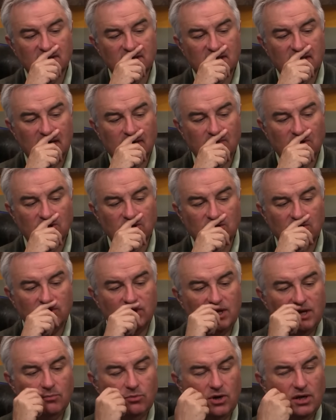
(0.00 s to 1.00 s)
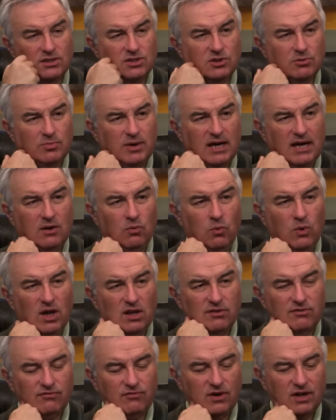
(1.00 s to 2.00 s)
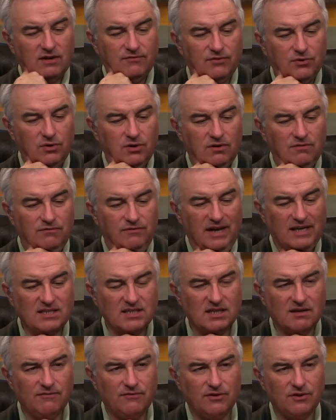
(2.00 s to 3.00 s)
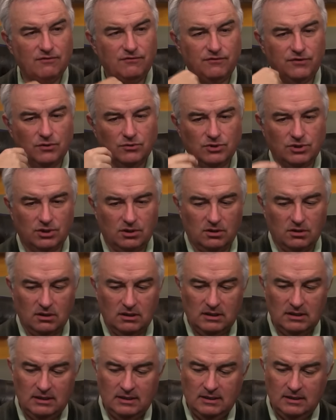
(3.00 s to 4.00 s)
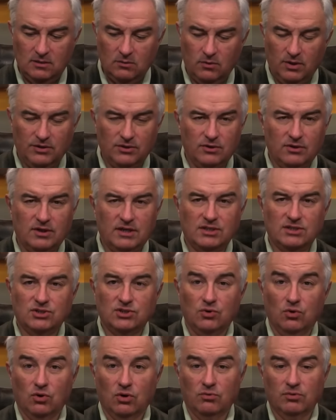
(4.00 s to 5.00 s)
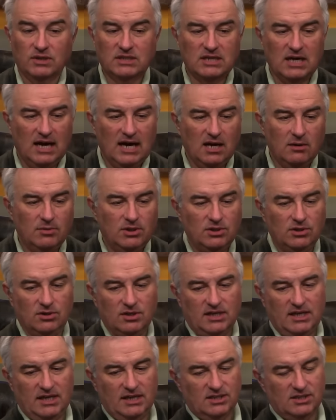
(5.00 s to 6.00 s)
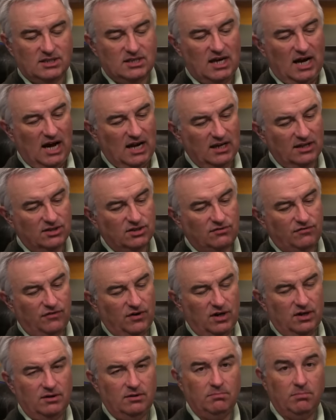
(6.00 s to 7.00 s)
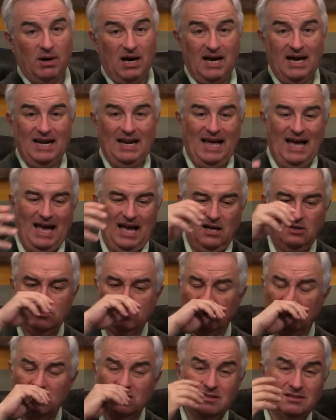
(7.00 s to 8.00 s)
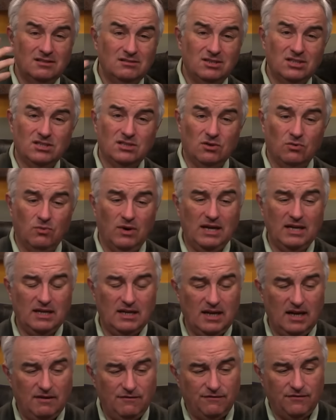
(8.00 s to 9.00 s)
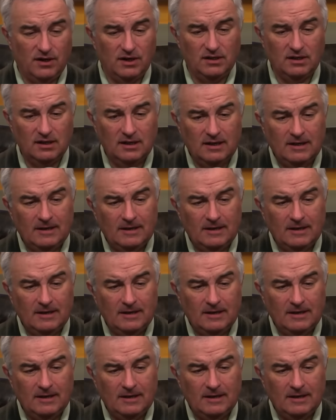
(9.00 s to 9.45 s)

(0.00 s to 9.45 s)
to come. Our show today brought to you by Wealthfront. If you're investing for the future, whether it's your retirement, your kids' college fund, buying a house, just a rainy day fund,